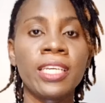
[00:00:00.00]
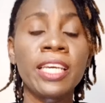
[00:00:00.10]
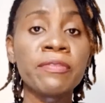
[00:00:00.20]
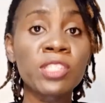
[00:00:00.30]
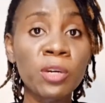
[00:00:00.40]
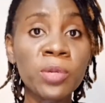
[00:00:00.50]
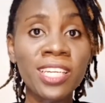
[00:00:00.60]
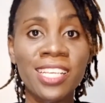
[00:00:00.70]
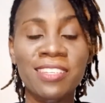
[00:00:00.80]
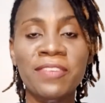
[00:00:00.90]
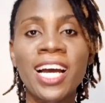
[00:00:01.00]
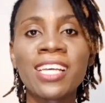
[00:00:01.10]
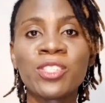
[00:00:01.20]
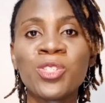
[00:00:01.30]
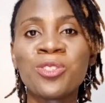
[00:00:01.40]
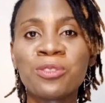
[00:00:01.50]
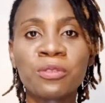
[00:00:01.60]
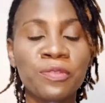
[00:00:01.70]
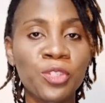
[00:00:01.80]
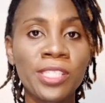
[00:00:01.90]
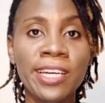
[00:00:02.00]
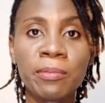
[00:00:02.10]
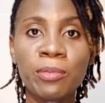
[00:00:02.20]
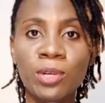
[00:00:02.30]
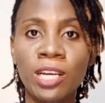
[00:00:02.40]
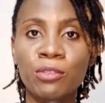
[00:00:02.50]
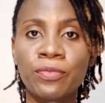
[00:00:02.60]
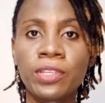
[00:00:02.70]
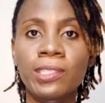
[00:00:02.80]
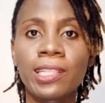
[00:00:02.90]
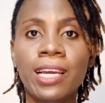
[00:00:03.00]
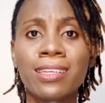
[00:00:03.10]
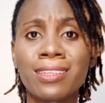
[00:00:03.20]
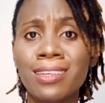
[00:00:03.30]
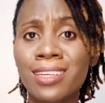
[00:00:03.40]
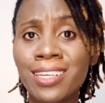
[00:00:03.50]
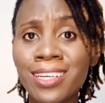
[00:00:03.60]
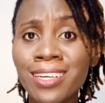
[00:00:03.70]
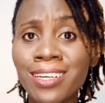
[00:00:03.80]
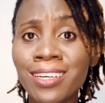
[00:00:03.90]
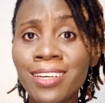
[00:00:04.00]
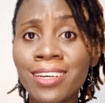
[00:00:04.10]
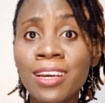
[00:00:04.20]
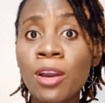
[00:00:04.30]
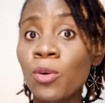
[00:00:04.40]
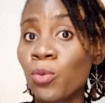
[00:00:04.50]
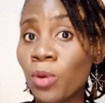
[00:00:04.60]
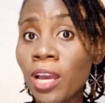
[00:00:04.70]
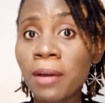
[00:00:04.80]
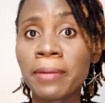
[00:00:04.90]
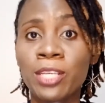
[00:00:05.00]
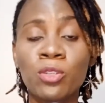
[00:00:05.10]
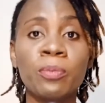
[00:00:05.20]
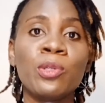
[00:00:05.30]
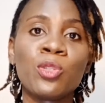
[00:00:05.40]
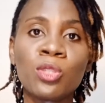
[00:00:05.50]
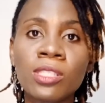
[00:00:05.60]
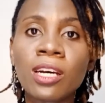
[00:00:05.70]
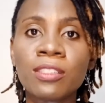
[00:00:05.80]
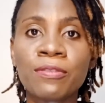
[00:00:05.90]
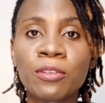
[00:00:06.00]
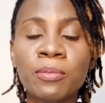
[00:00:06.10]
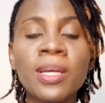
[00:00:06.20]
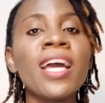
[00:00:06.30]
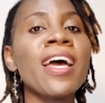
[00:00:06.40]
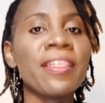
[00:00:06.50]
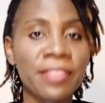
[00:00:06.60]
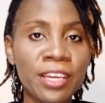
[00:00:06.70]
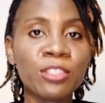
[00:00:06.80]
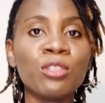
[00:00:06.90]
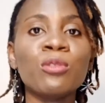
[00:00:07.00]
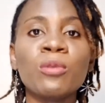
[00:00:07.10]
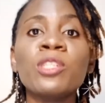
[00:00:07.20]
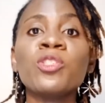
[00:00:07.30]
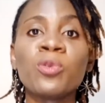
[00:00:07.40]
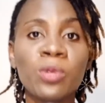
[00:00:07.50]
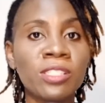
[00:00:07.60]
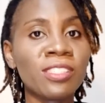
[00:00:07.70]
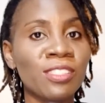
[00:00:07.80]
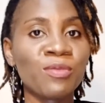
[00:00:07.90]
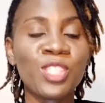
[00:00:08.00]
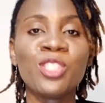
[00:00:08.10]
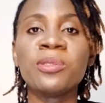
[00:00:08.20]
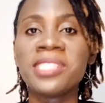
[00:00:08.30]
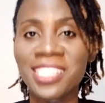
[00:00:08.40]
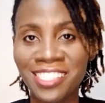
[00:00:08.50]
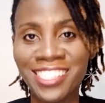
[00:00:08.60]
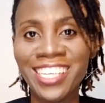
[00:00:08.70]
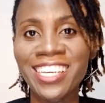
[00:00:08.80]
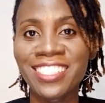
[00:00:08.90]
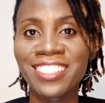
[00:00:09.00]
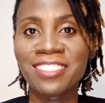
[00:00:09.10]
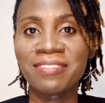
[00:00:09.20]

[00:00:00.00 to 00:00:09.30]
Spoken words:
If someone has ever asked you to review their book and you felt like, where am I supposed to start from? Then you'll want to watch this video till the end.